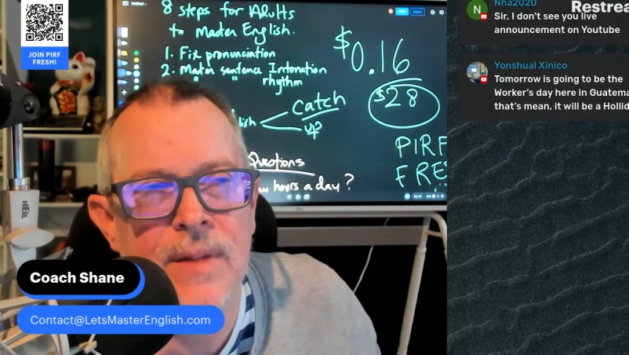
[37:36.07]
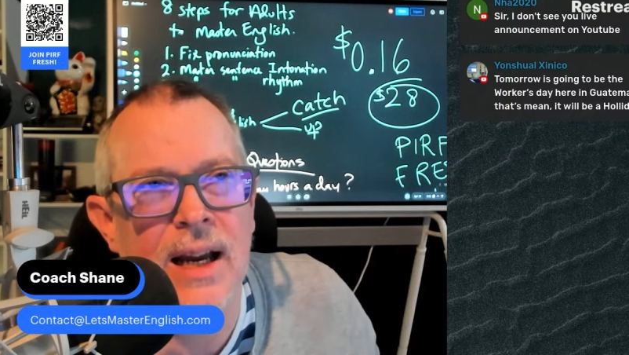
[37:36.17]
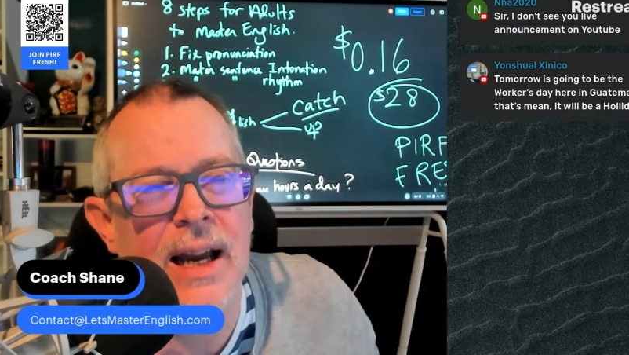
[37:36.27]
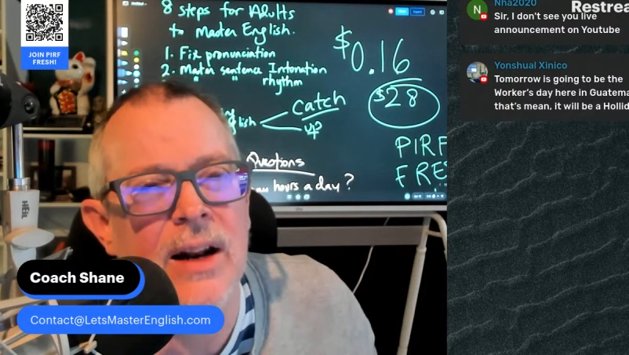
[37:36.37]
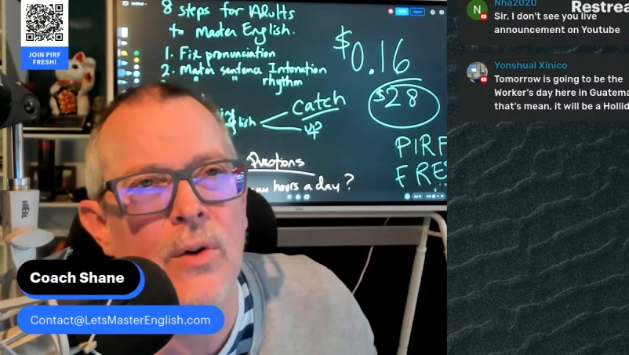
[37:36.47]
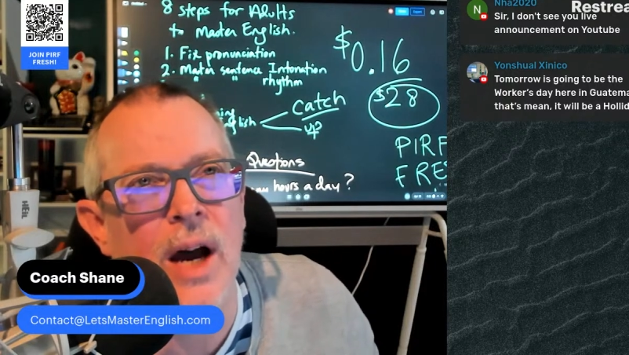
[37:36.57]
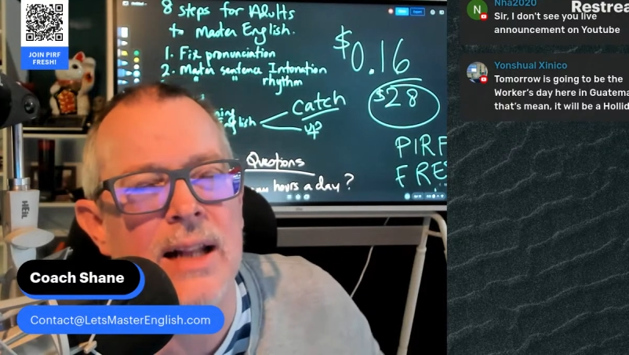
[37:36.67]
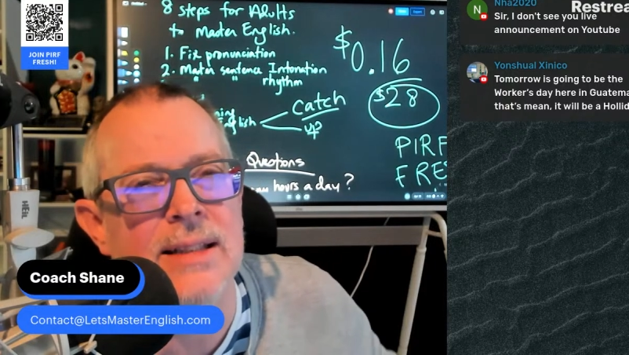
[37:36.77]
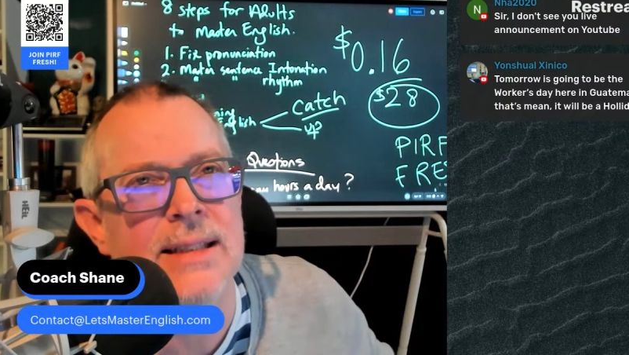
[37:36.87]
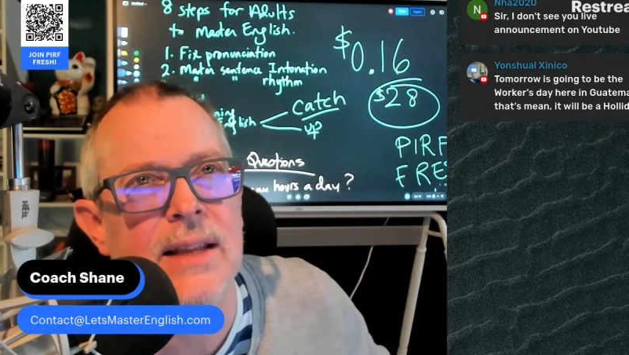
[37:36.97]
I don't know how
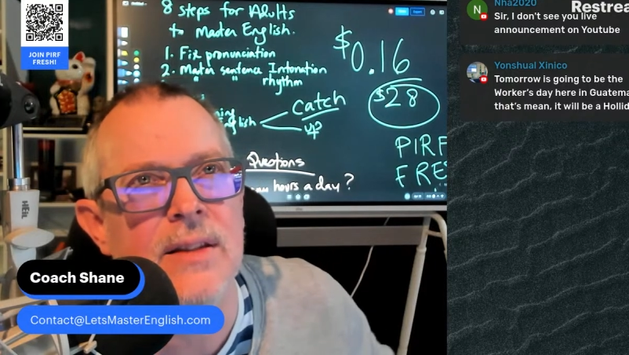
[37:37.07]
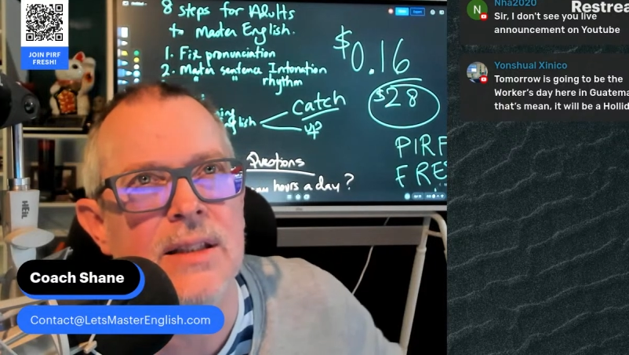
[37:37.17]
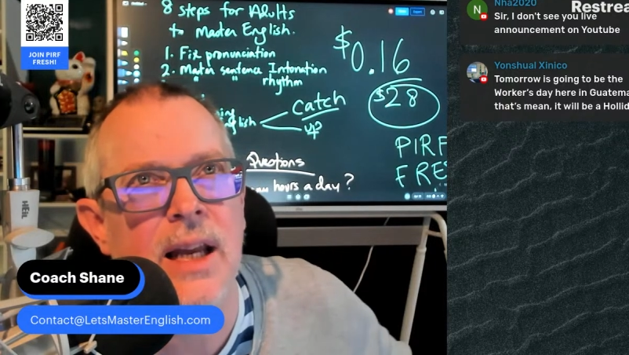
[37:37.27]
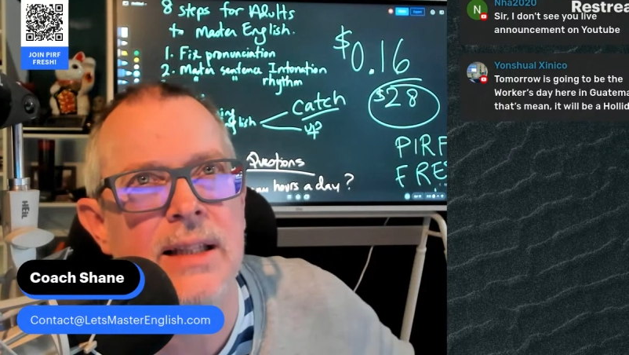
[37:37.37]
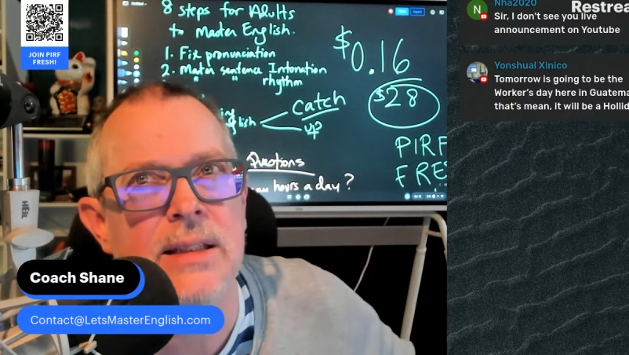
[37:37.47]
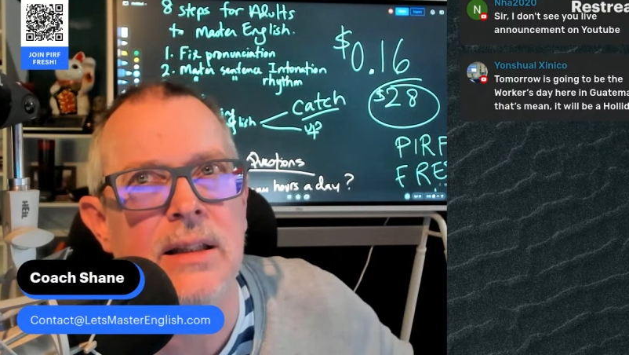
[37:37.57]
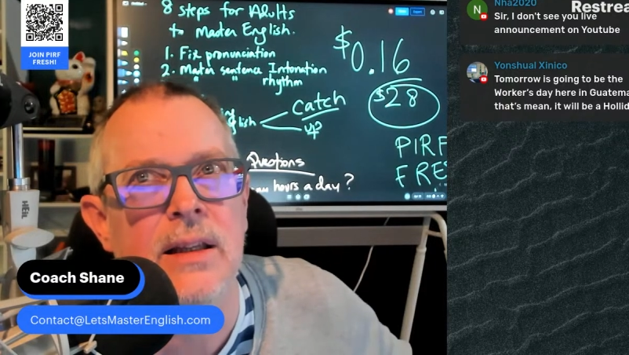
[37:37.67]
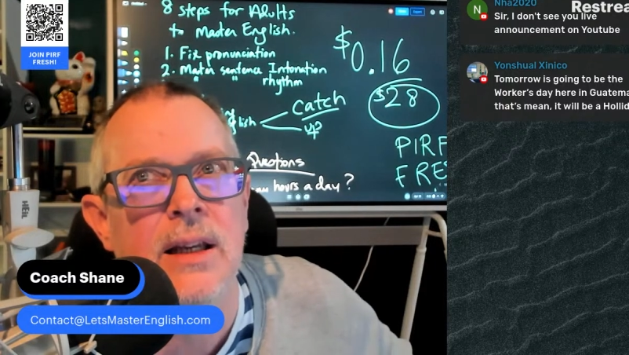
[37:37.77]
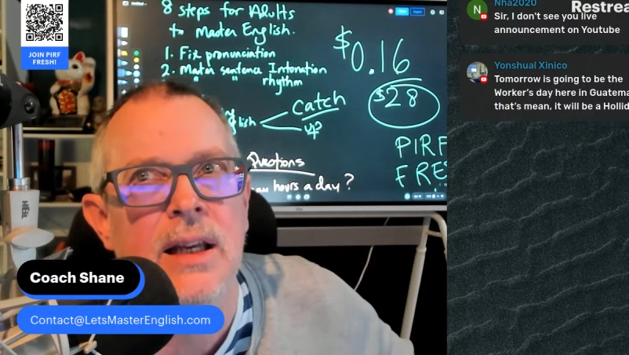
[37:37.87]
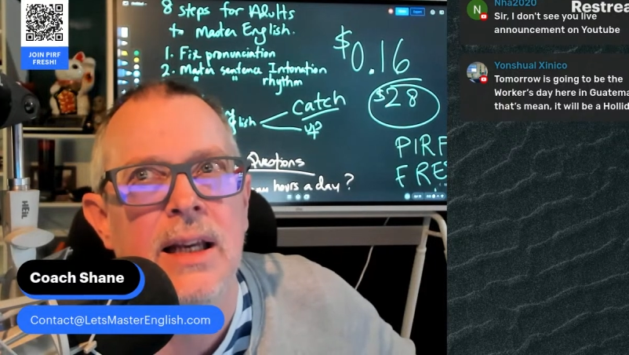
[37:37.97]
to say this nicely.